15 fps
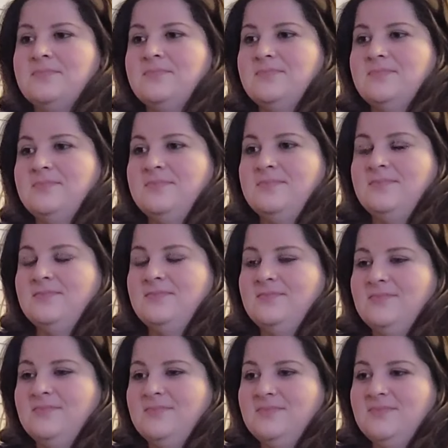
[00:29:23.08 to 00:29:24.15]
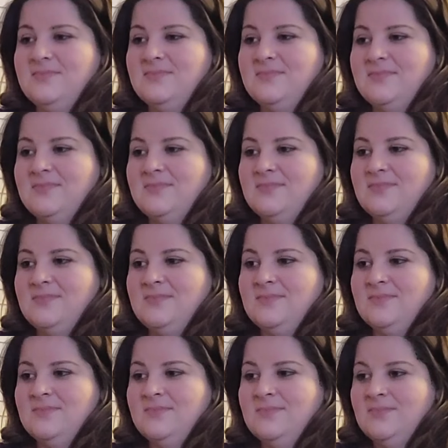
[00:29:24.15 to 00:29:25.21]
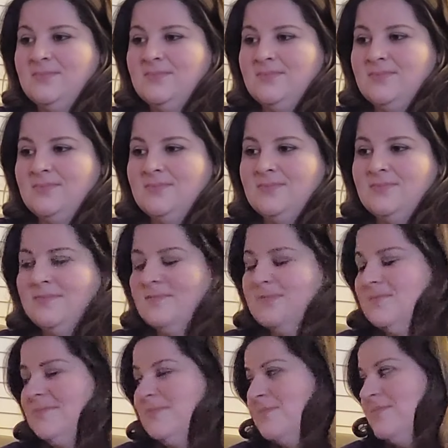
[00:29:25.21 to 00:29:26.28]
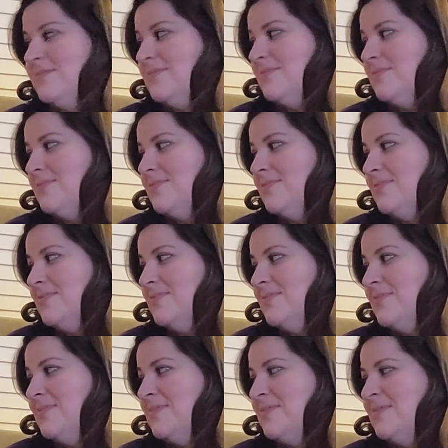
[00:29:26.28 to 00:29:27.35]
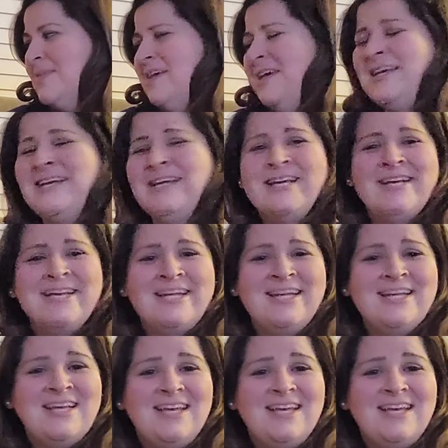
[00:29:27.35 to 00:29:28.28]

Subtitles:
No words are spoken by the person on screen.